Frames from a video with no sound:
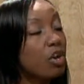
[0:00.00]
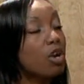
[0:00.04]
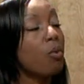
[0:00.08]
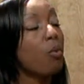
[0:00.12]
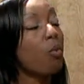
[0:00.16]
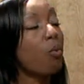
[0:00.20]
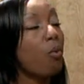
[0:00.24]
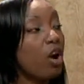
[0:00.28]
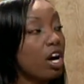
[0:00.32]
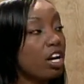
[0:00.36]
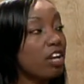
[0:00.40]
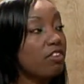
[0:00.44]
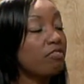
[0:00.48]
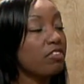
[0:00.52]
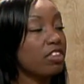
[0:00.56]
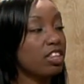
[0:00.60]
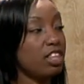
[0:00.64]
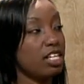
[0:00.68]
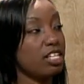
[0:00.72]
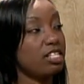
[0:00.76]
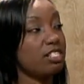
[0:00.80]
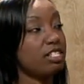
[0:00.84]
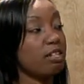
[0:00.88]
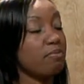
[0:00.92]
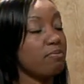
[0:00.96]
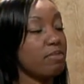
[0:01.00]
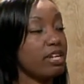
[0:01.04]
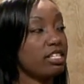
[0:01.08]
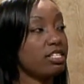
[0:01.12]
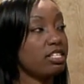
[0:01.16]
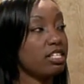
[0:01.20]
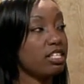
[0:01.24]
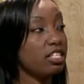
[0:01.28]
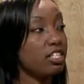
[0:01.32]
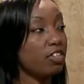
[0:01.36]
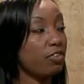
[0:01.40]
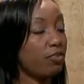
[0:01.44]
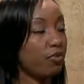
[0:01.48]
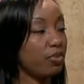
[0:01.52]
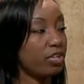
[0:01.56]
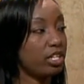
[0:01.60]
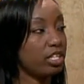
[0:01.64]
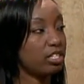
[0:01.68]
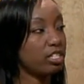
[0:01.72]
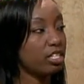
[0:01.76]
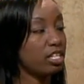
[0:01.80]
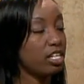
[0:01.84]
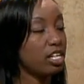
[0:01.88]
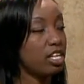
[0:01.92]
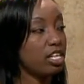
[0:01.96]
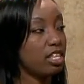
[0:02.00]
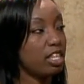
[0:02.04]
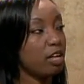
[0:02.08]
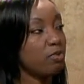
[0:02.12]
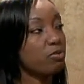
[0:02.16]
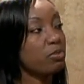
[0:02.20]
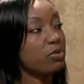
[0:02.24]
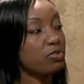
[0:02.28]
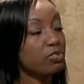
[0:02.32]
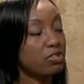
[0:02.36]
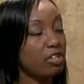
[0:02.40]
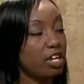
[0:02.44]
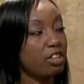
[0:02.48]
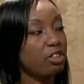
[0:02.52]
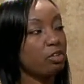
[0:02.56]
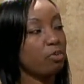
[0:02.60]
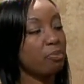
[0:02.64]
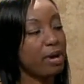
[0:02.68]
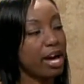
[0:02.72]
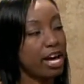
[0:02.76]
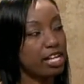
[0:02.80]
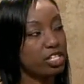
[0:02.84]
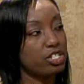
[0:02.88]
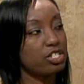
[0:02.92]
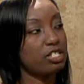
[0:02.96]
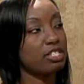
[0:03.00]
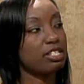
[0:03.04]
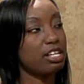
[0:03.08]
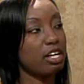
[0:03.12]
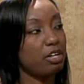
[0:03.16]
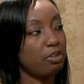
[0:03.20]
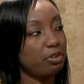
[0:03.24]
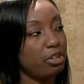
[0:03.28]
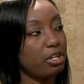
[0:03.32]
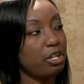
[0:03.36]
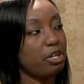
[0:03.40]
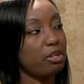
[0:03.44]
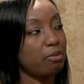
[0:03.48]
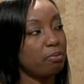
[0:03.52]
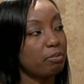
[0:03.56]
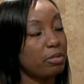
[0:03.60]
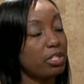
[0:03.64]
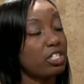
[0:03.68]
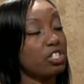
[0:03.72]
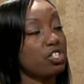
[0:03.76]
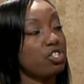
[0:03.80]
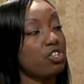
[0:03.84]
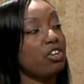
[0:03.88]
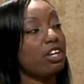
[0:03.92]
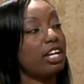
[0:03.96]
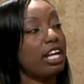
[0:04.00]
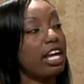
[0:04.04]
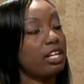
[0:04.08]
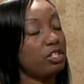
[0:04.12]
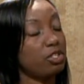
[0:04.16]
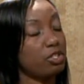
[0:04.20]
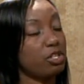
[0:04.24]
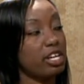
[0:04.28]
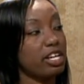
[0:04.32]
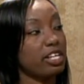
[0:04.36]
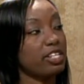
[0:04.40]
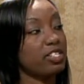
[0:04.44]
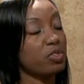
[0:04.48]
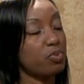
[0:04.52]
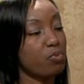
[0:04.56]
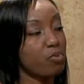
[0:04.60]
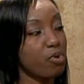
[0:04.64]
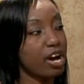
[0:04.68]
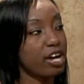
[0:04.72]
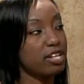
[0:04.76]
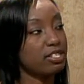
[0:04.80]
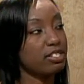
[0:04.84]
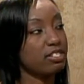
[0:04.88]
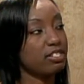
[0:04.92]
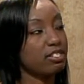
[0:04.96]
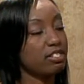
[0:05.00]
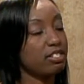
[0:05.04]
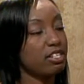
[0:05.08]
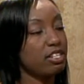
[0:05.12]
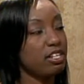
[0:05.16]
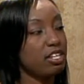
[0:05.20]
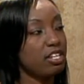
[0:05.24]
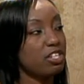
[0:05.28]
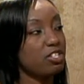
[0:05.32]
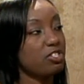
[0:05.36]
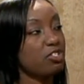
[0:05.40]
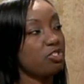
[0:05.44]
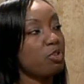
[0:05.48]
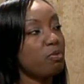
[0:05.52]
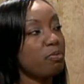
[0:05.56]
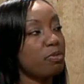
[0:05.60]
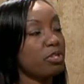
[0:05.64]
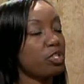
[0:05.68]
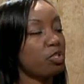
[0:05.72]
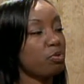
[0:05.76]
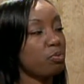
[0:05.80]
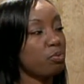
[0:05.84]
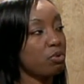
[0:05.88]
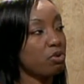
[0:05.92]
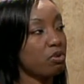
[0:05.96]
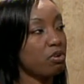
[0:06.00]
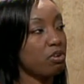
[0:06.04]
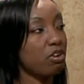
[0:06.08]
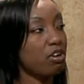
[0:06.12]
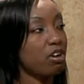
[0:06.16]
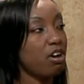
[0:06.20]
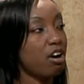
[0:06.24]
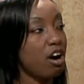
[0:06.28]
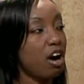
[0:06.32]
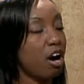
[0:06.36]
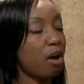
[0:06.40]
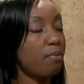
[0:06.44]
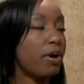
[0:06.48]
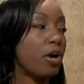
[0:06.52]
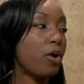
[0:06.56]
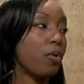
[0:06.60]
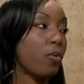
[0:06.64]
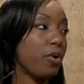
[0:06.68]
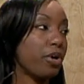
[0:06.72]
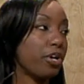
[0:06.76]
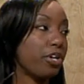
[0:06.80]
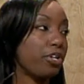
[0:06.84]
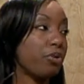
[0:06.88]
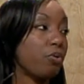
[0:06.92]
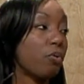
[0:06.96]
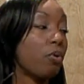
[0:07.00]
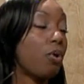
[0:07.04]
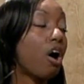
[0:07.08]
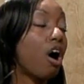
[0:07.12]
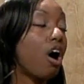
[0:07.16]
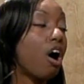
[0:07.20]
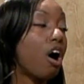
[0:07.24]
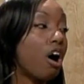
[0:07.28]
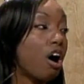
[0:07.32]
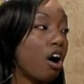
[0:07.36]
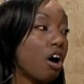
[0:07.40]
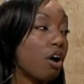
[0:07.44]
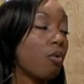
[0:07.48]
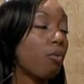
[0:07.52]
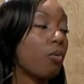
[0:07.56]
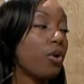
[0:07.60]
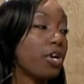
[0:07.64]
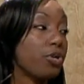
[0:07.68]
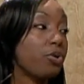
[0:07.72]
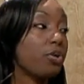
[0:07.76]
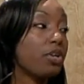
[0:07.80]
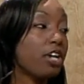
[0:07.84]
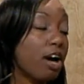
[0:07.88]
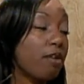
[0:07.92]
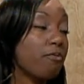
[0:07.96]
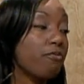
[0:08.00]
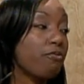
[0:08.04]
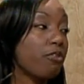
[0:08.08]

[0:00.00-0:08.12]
one of the things that makes it different than most other pageants out there, because you're allowed to express so much more about where you come